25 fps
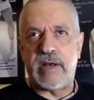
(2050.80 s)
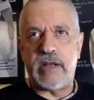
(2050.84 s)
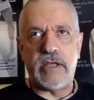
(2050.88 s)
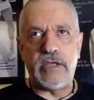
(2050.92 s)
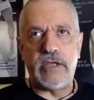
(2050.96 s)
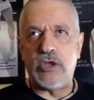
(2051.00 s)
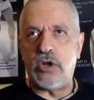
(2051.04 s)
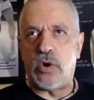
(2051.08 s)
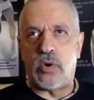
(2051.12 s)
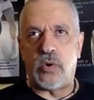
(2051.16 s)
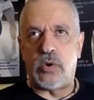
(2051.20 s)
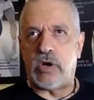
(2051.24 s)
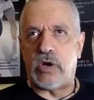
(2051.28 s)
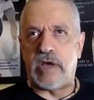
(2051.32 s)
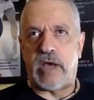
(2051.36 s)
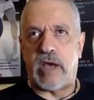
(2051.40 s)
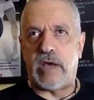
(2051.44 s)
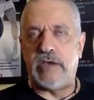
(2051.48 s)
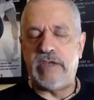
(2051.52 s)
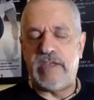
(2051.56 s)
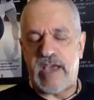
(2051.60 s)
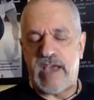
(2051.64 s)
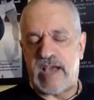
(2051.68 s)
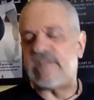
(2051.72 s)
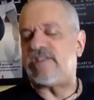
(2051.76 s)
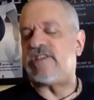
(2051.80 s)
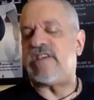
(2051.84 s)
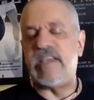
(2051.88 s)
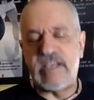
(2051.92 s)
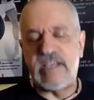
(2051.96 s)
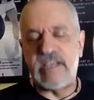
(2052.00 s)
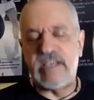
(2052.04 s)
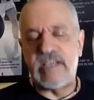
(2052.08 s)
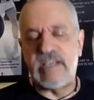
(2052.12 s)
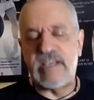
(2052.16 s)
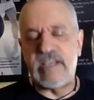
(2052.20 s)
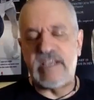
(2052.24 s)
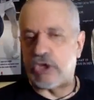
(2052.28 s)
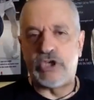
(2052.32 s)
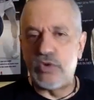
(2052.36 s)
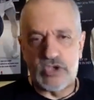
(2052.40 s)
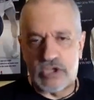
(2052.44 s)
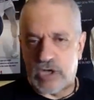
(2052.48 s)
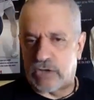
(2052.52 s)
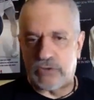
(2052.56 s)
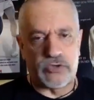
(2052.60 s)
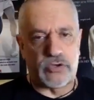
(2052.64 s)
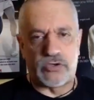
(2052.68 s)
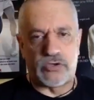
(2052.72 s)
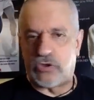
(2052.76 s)
But yes, he is a
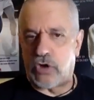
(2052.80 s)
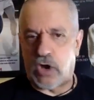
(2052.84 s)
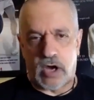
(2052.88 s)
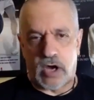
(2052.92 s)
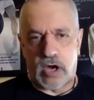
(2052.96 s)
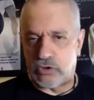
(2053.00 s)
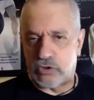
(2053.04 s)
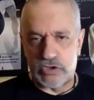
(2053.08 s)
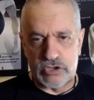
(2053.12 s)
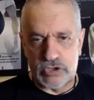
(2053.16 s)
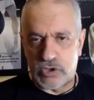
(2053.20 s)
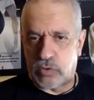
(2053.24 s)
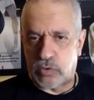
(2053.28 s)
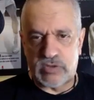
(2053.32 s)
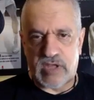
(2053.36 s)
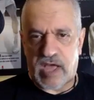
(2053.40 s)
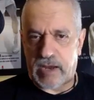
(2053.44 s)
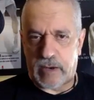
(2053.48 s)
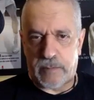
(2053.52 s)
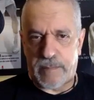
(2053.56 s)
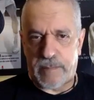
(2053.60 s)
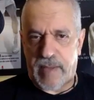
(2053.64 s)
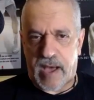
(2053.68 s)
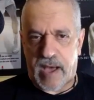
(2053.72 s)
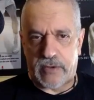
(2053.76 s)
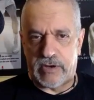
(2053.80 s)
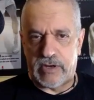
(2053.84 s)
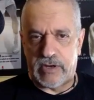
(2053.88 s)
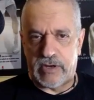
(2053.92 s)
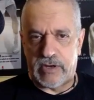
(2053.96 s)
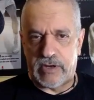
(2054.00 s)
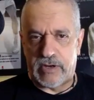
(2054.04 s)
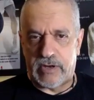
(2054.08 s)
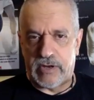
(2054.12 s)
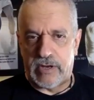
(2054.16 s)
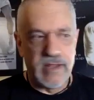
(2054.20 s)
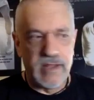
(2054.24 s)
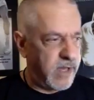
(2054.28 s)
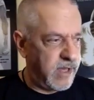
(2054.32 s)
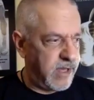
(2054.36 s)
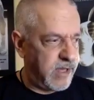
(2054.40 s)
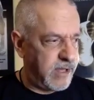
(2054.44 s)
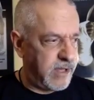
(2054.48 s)
huge underdog. There's no doubt about it.